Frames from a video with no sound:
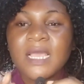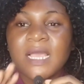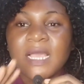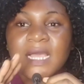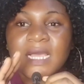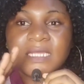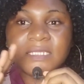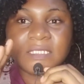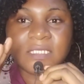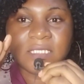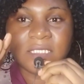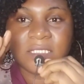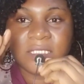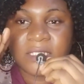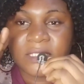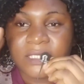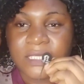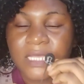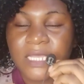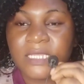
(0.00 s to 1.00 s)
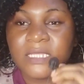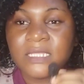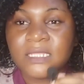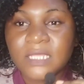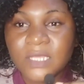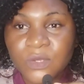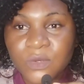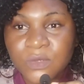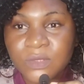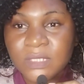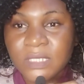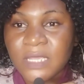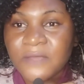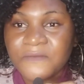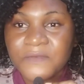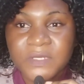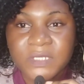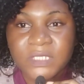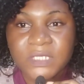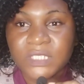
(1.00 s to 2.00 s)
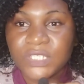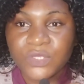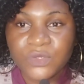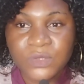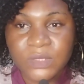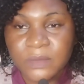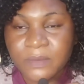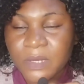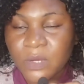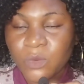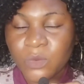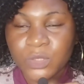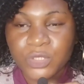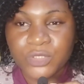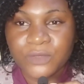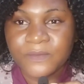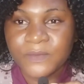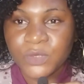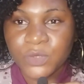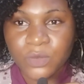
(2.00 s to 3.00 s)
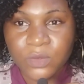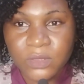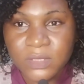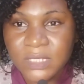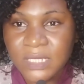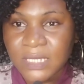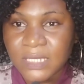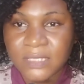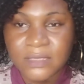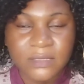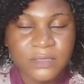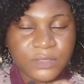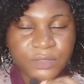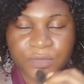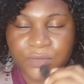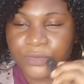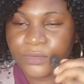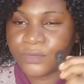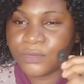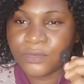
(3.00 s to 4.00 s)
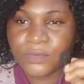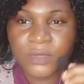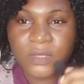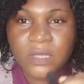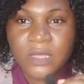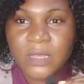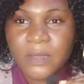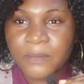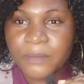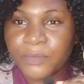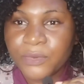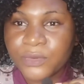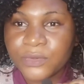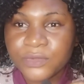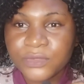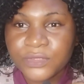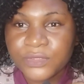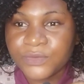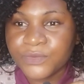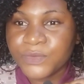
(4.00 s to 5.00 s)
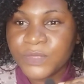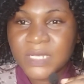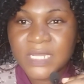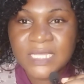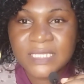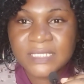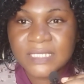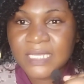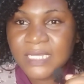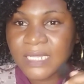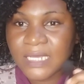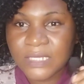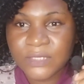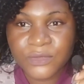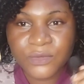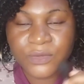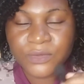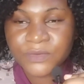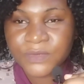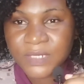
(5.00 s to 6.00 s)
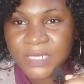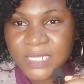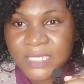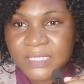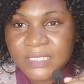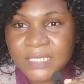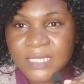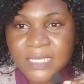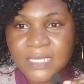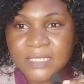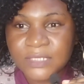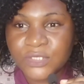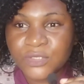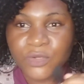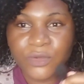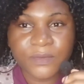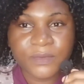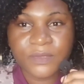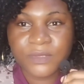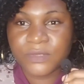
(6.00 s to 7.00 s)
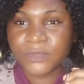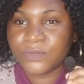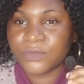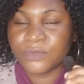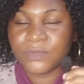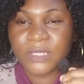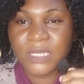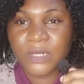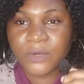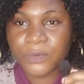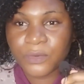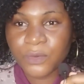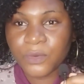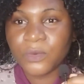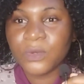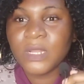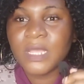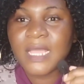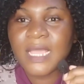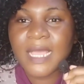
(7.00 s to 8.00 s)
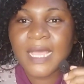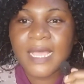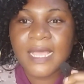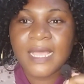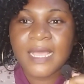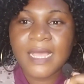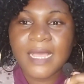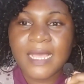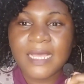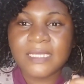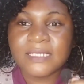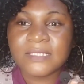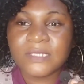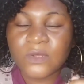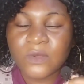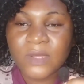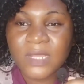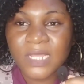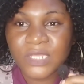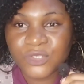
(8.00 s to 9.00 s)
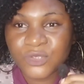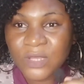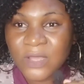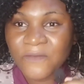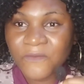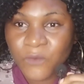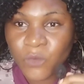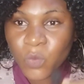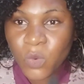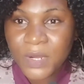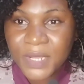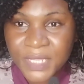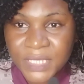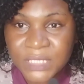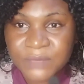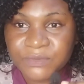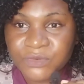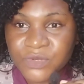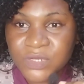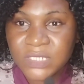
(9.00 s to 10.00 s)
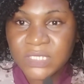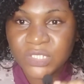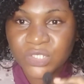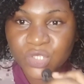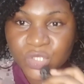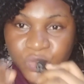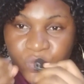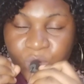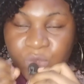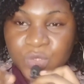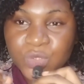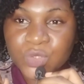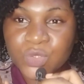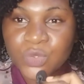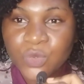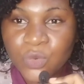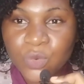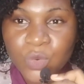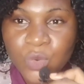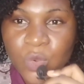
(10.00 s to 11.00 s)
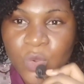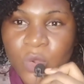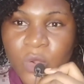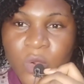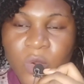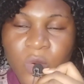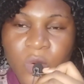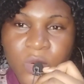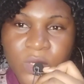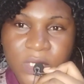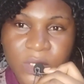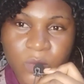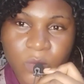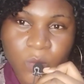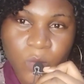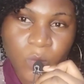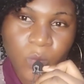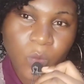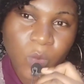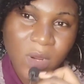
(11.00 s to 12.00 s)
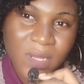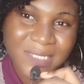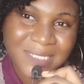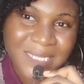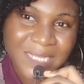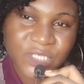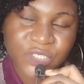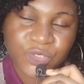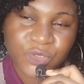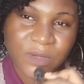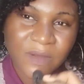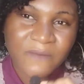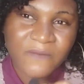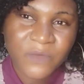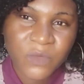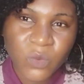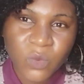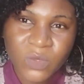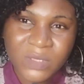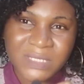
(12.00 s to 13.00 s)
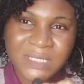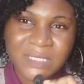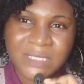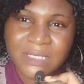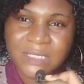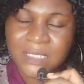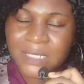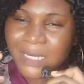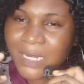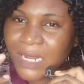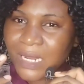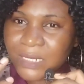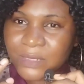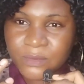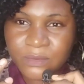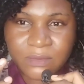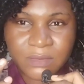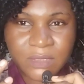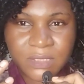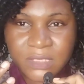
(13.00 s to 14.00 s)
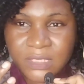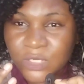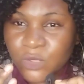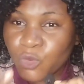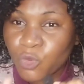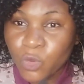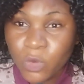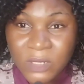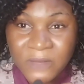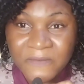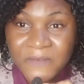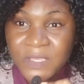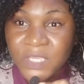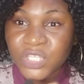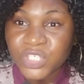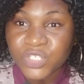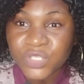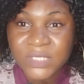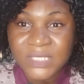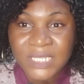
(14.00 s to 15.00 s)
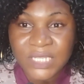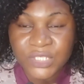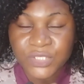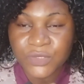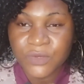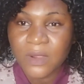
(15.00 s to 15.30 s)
and it entails every details about what you've done and both related and non-related jobs to that role, as long as you have work experience. They just want to know the works that you have done and the qualifications that you